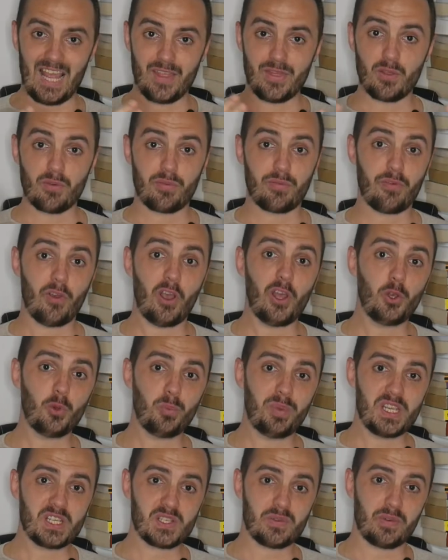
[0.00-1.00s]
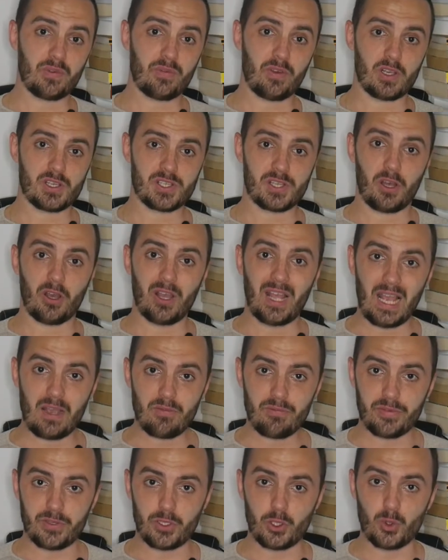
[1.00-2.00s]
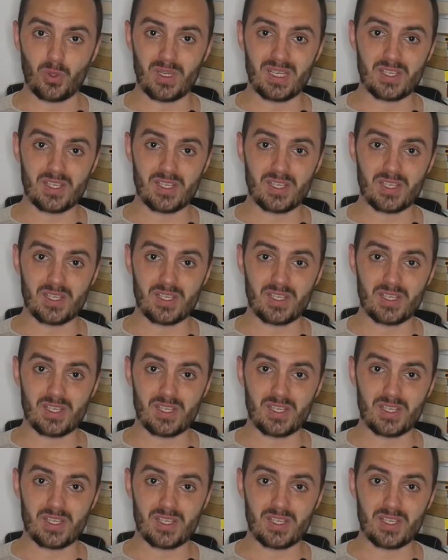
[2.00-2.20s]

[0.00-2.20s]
And the final piece of advice that I have for you